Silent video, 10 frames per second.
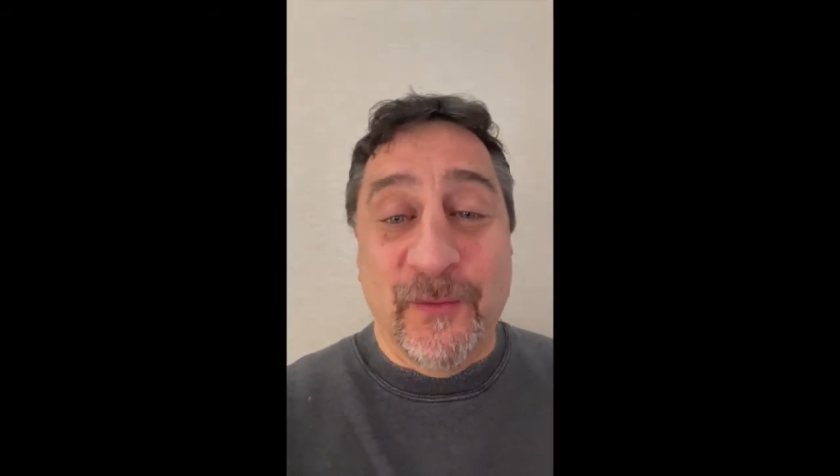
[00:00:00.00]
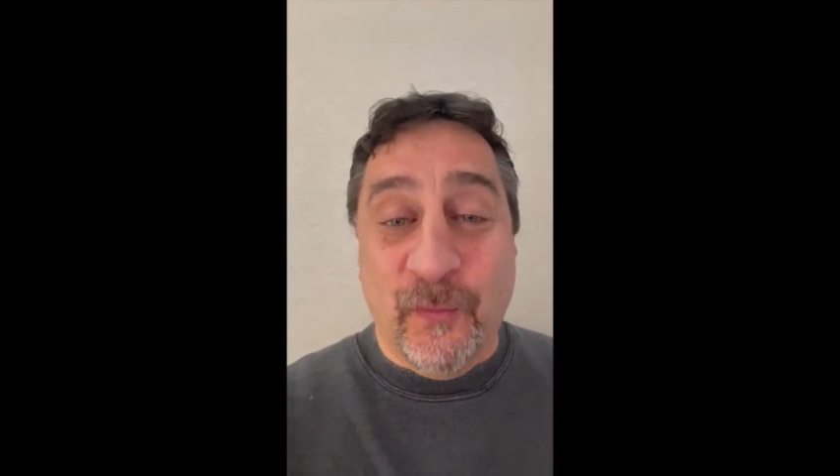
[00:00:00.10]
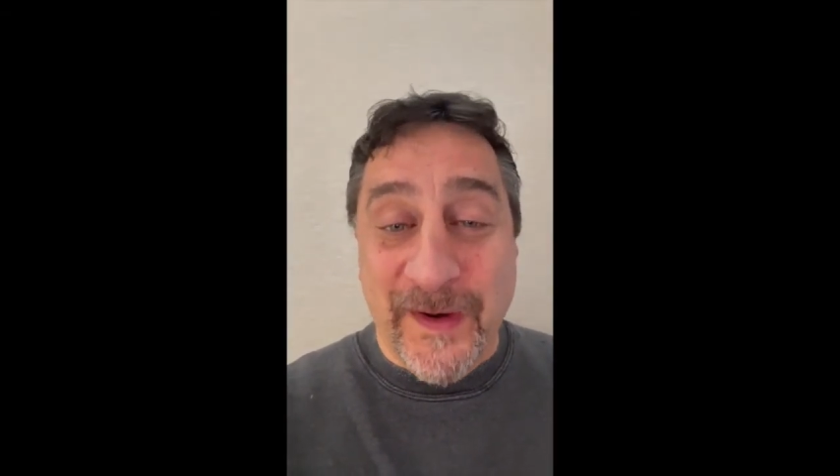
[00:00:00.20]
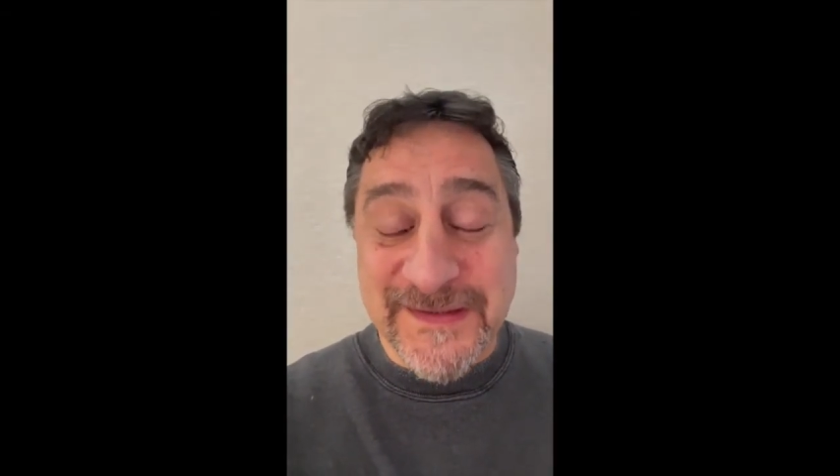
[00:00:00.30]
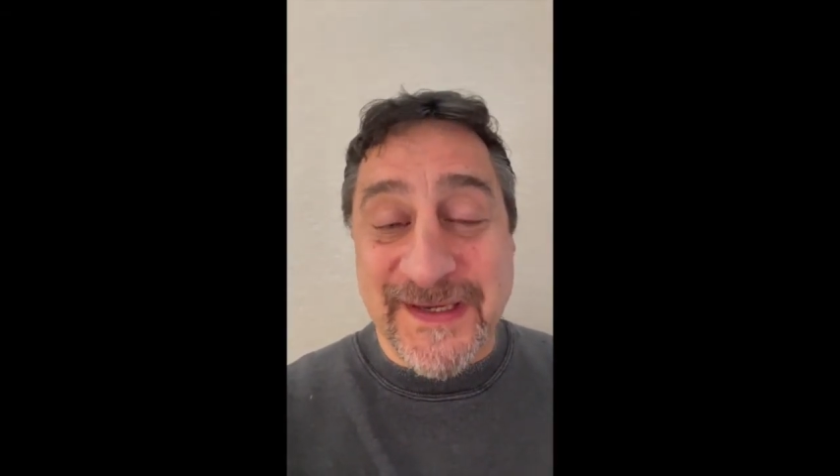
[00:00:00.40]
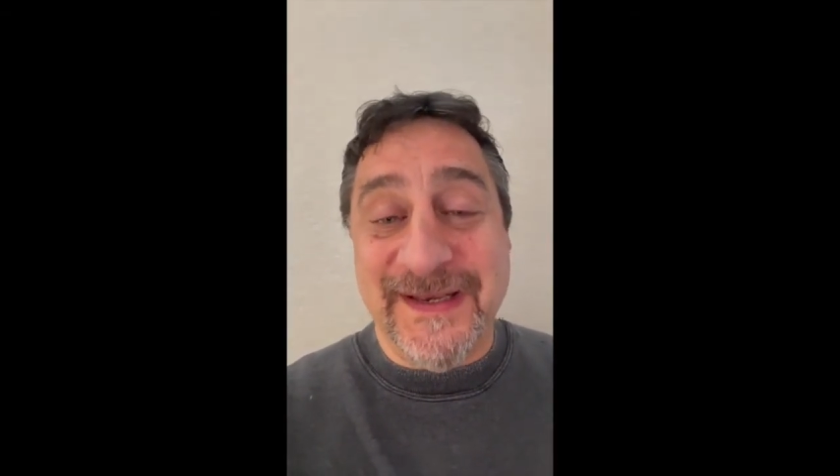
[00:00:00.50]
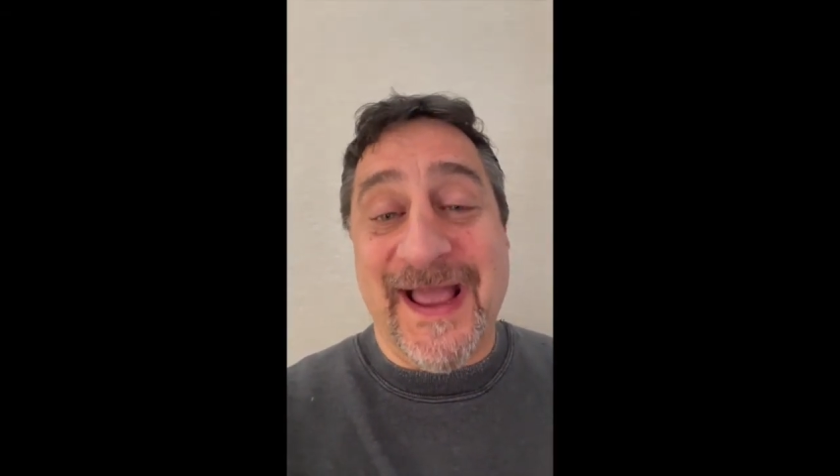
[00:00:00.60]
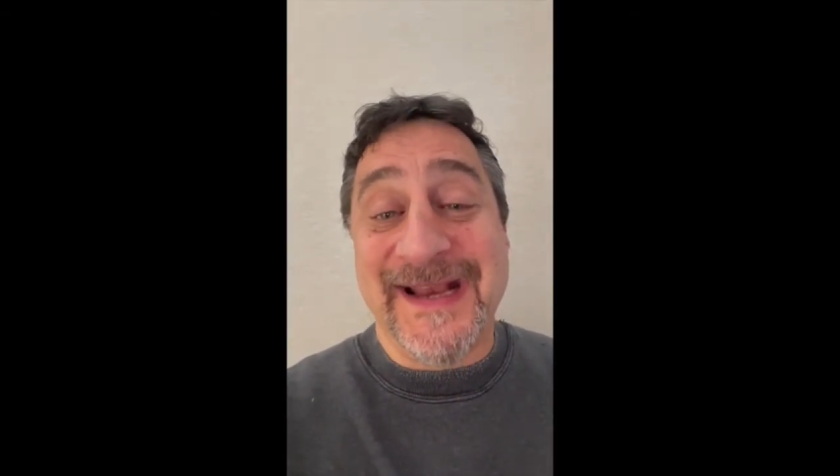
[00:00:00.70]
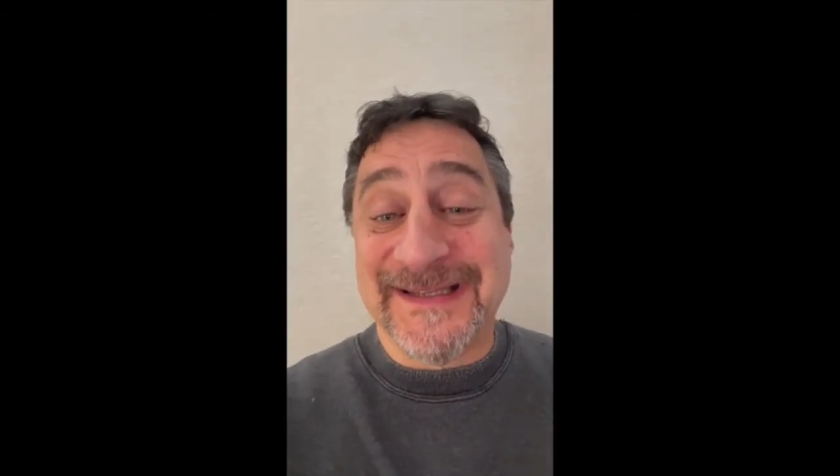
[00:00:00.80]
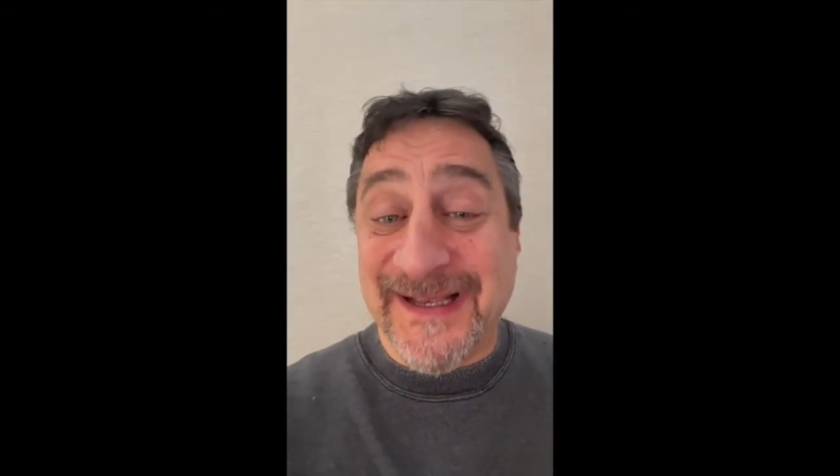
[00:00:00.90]
Wednesday
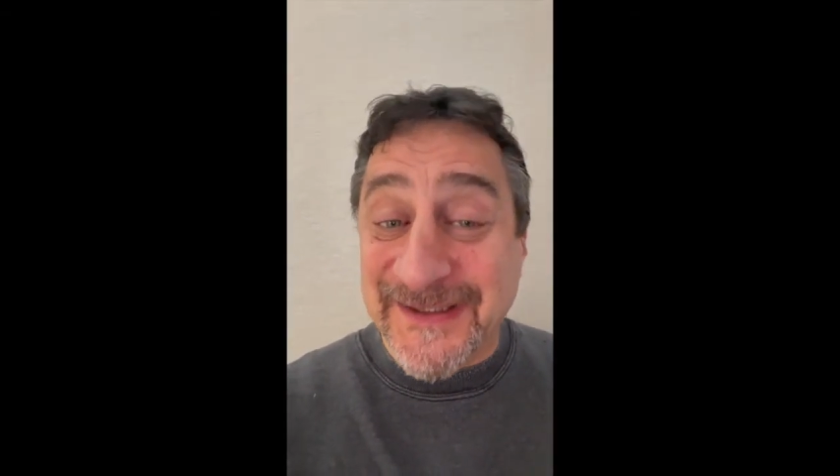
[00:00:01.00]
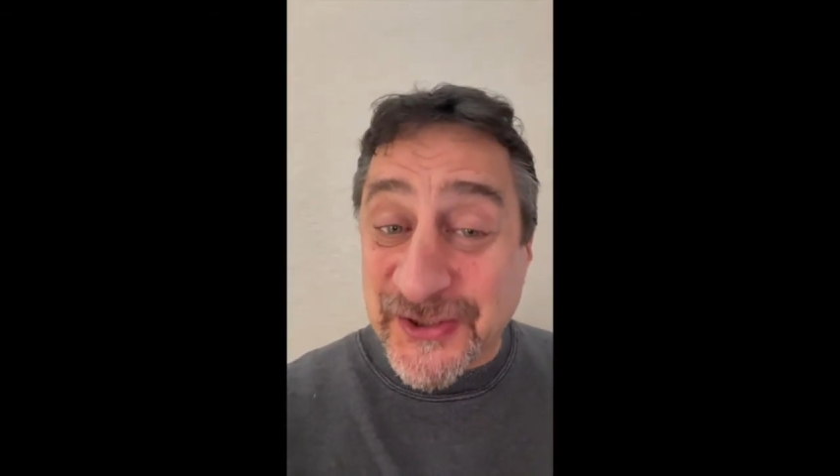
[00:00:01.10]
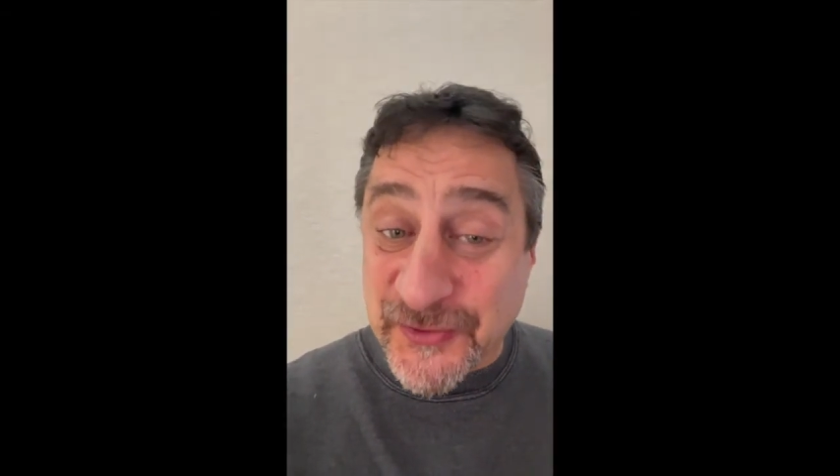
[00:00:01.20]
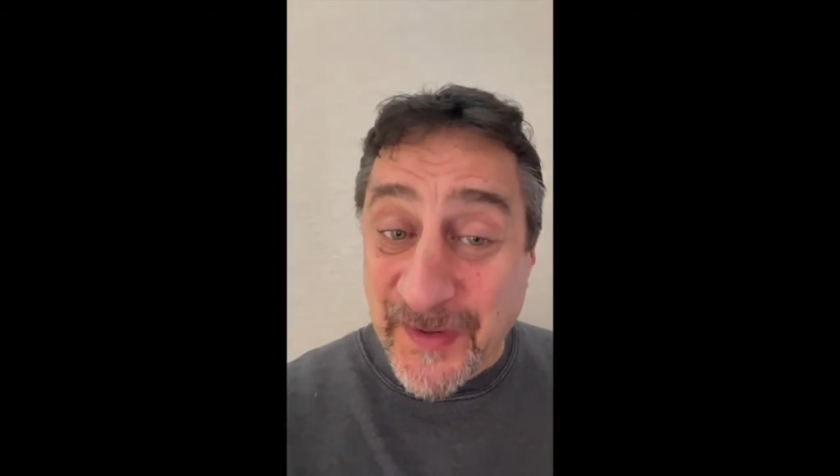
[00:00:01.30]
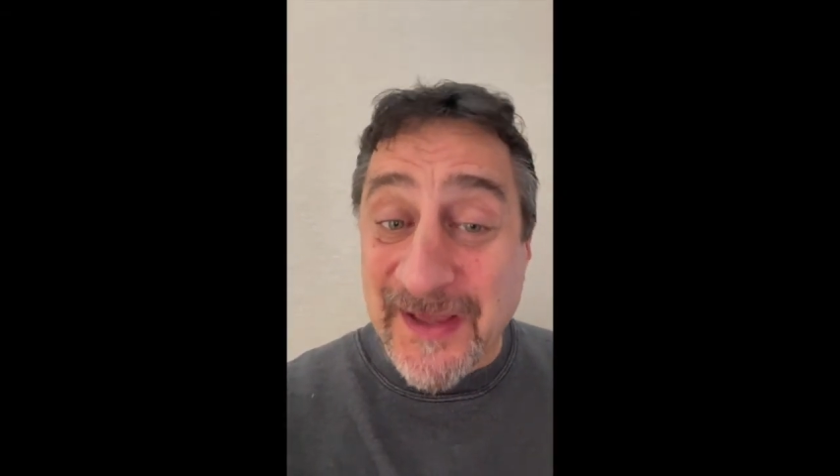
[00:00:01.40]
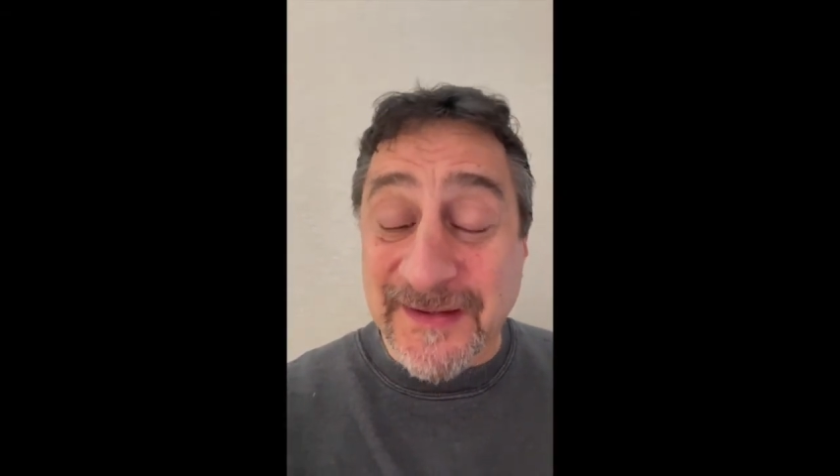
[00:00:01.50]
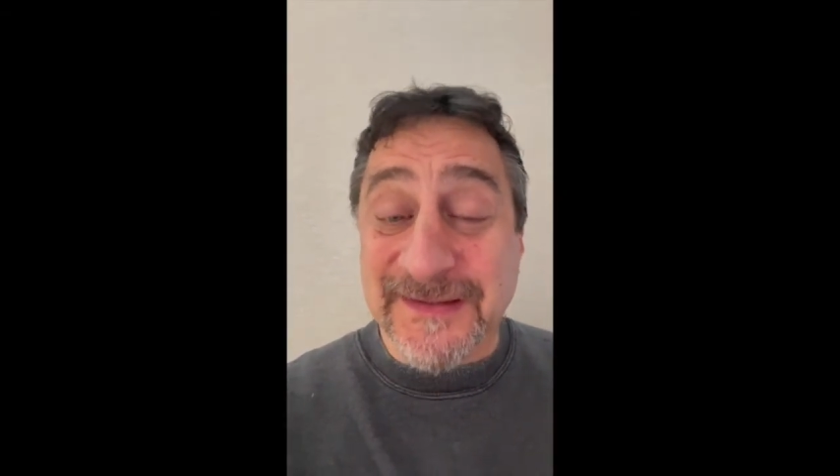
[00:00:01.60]
night, Australian